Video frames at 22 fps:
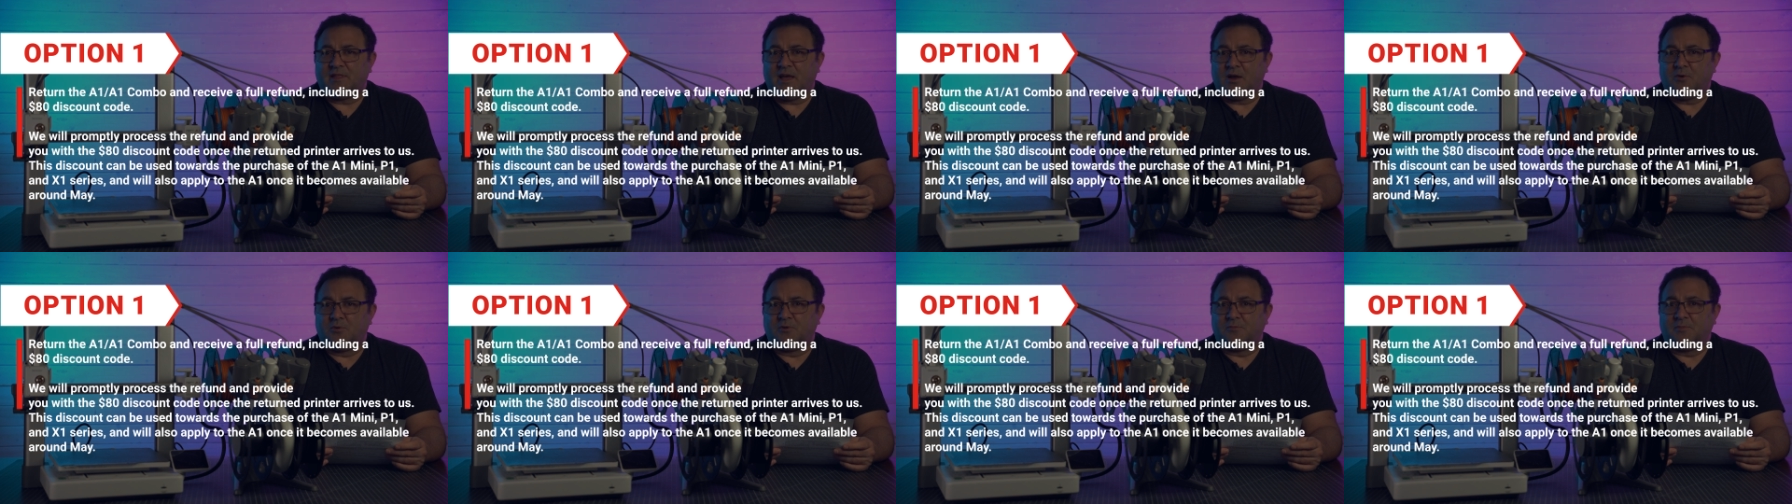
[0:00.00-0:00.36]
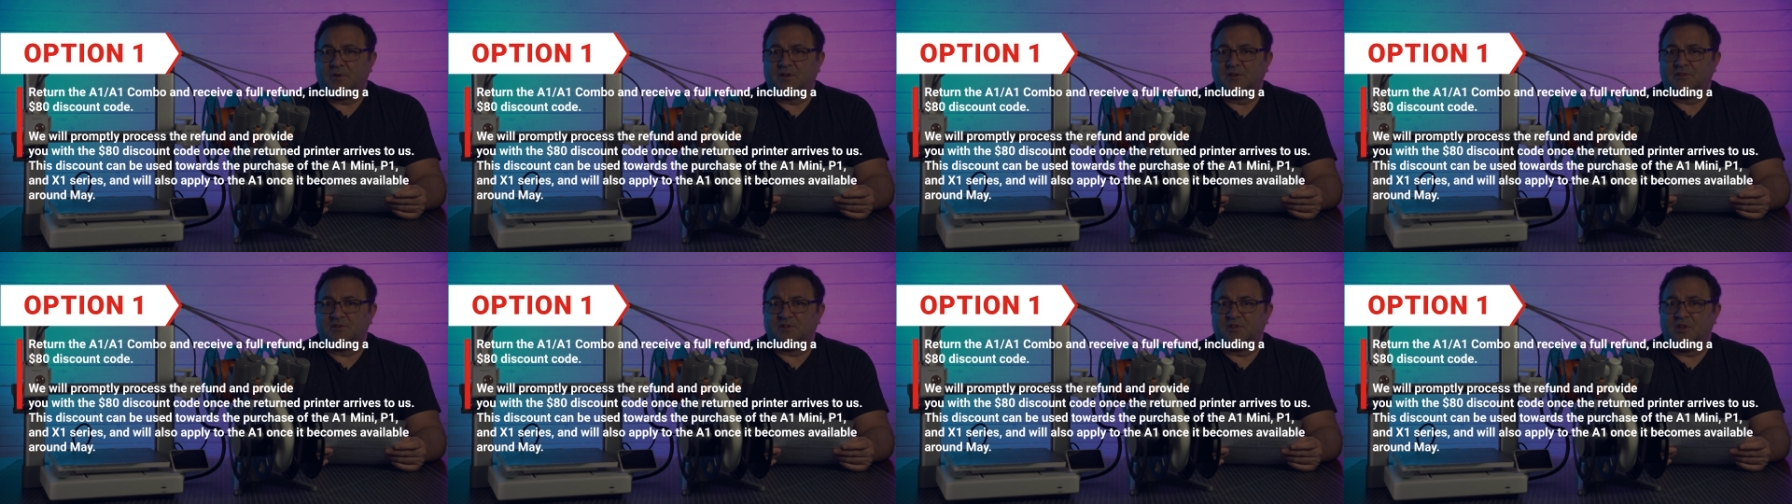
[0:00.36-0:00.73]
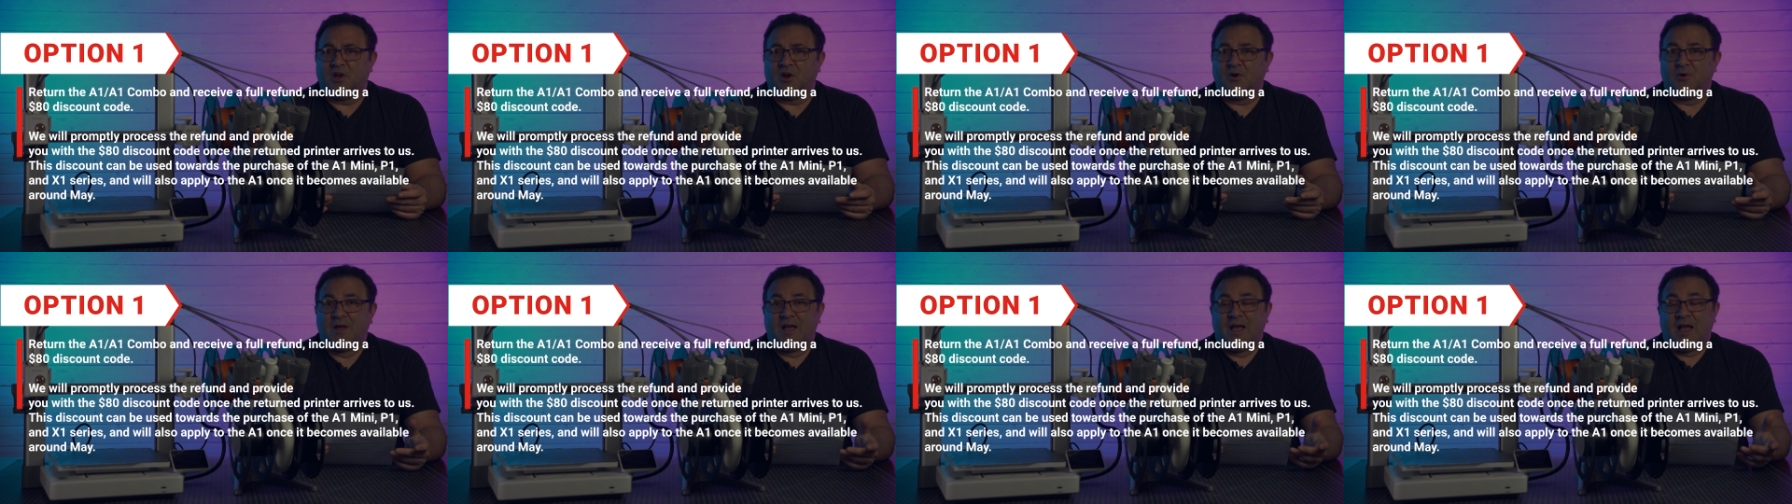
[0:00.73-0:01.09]
That would be good to
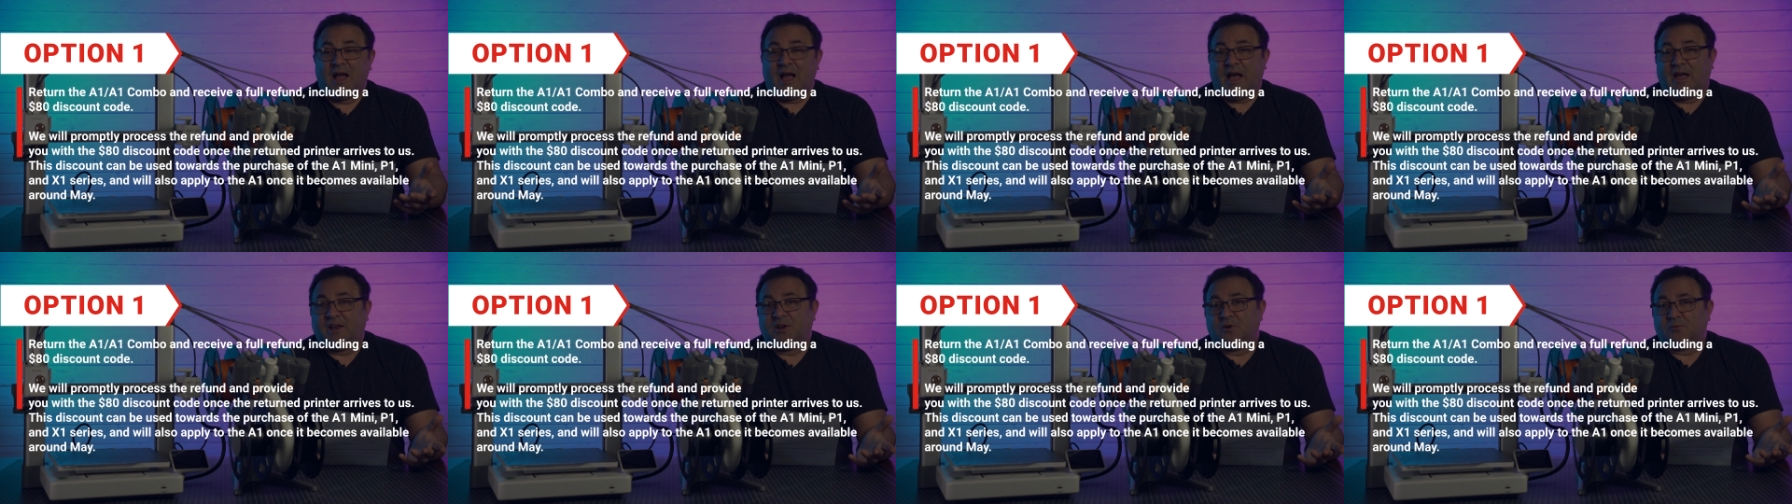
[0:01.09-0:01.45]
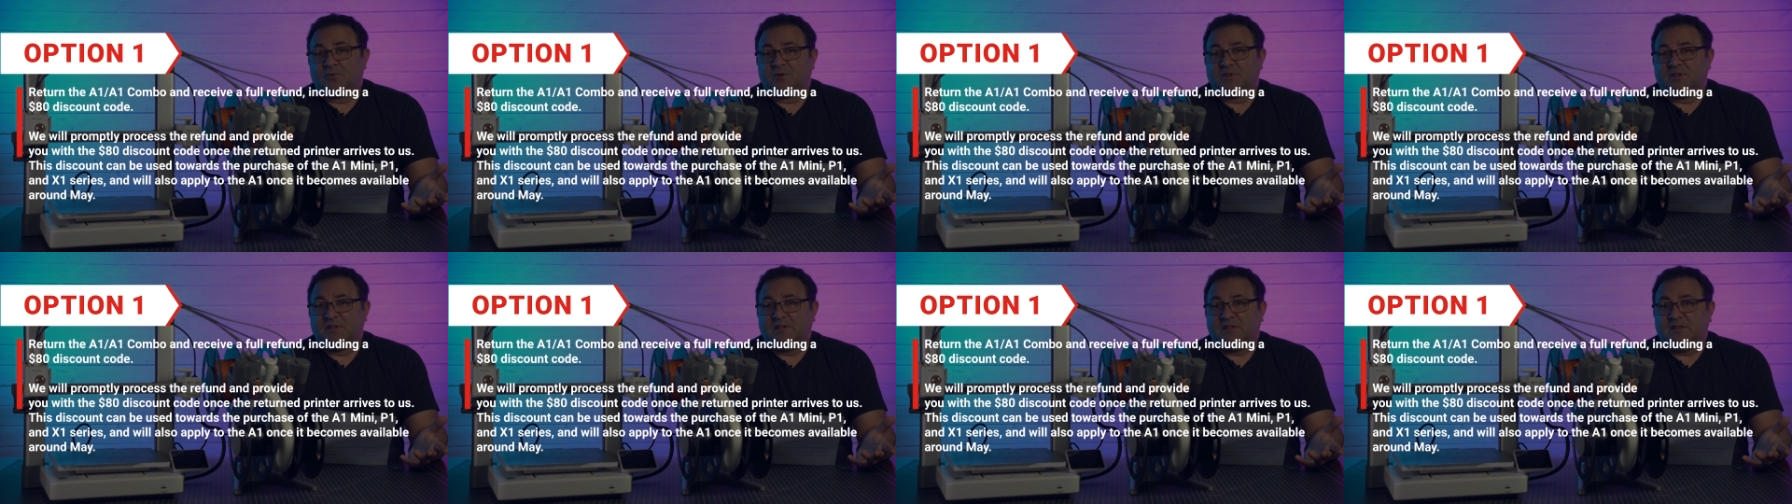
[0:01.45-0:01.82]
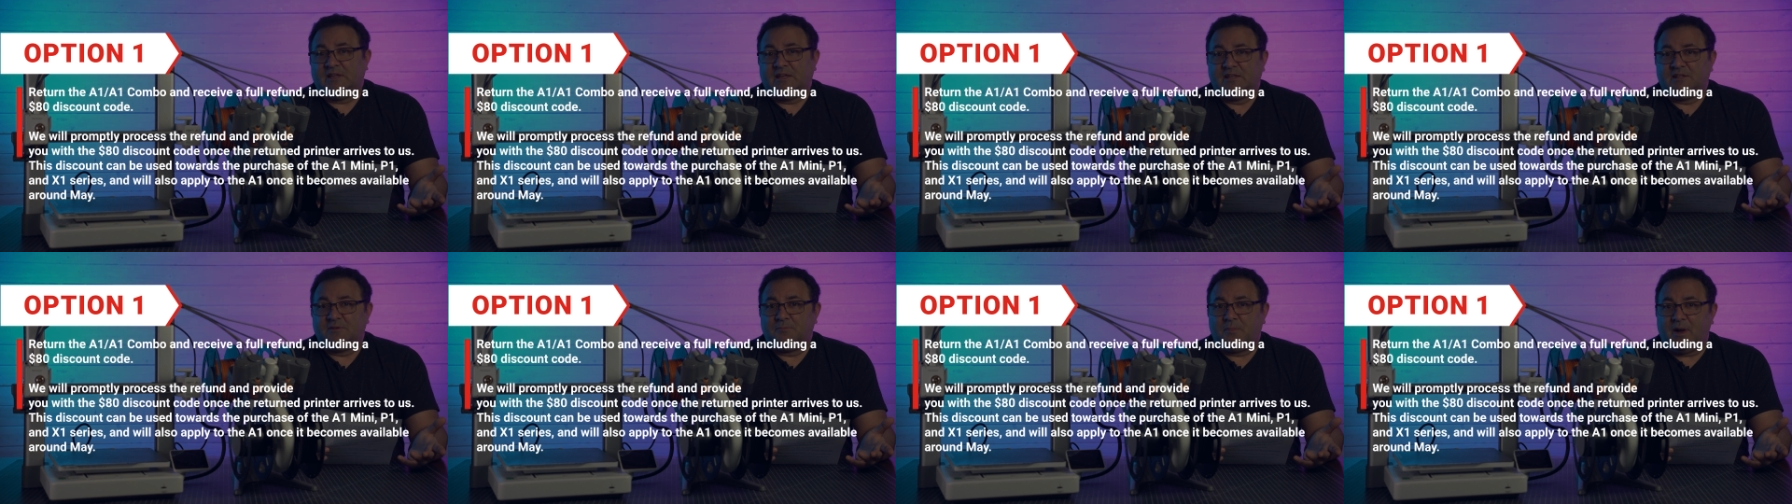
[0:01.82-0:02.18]
know. I don't really
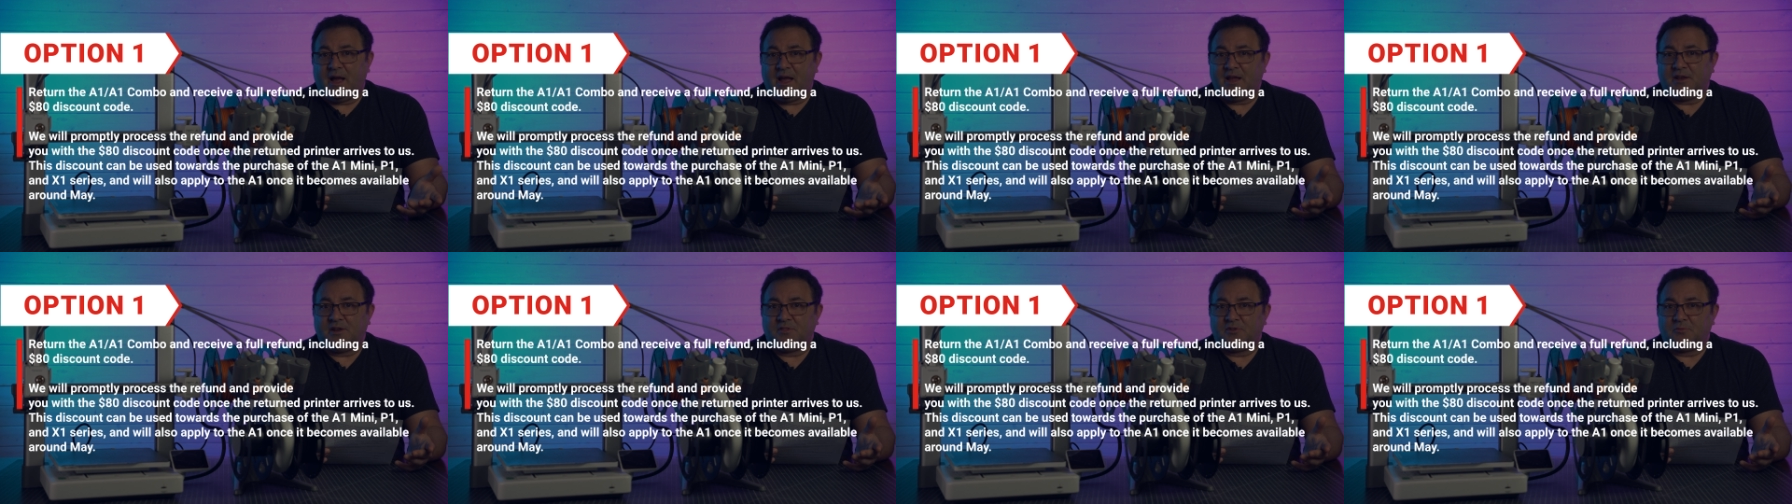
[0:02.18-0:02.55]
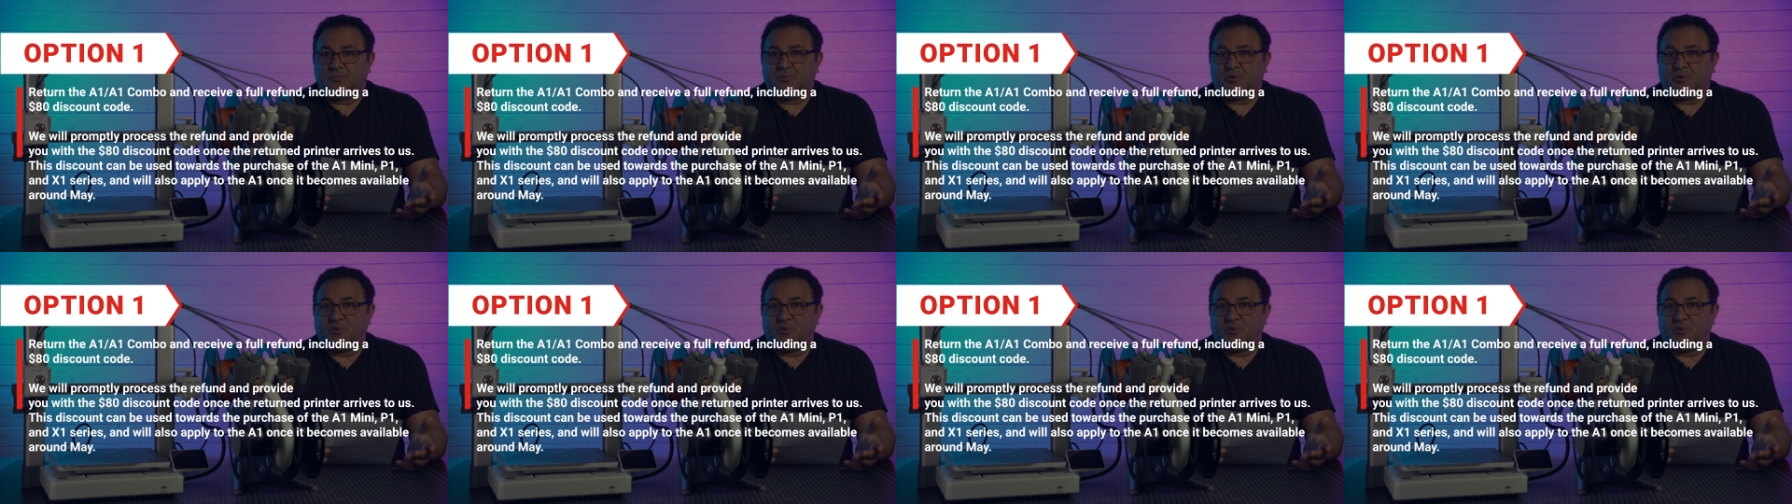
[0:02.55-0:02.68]
need to buy another